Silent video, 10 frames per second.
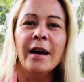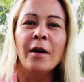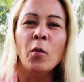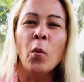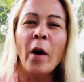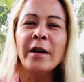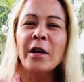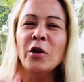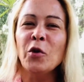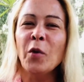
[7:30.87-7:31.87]
What
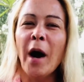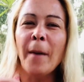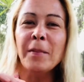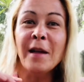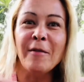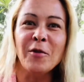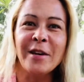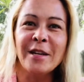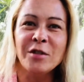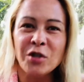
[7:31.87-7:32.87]
can you up level
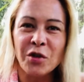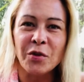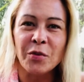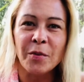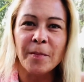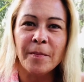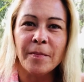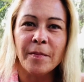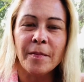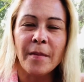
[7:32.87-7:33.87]
into?
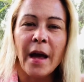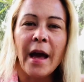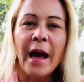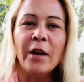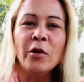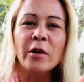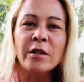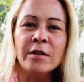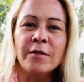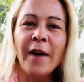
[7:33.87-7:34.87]
And you
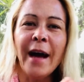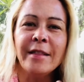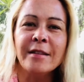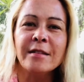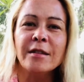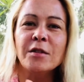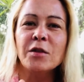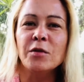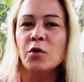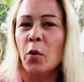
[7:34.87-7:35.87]
can divide this
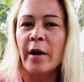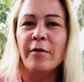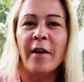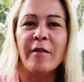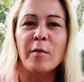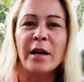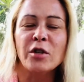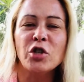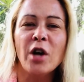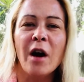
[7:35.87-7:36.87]
into 25 minute
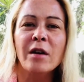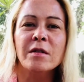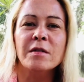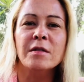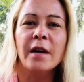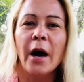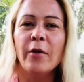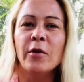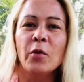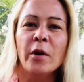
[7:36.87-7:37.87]
chunks,
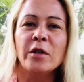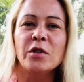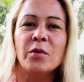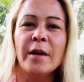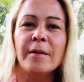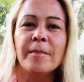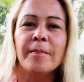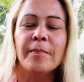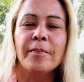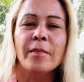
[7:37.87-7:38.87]
however you want to do it,
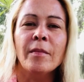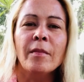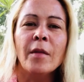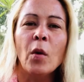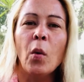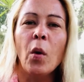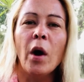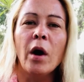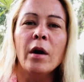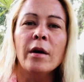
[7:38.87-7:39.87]

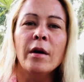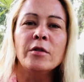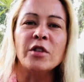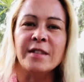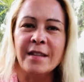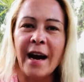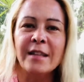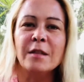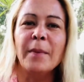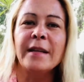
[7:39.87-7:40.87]
or just
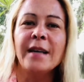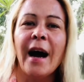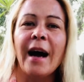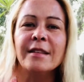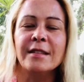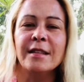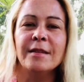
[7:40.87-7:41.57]
task by task.